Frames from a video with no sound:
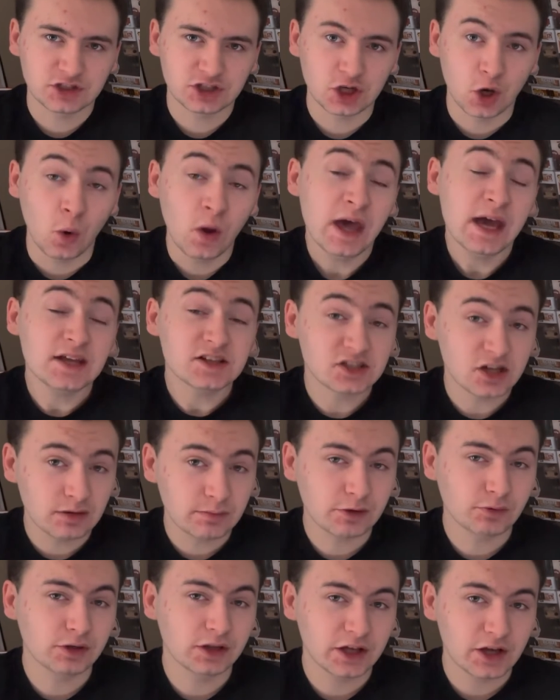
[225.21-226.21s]
So it's going to
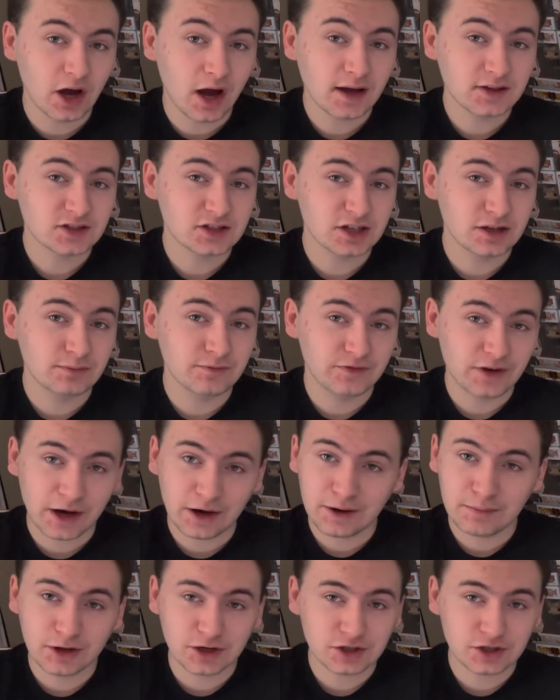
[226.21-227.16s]
be really awesome. Very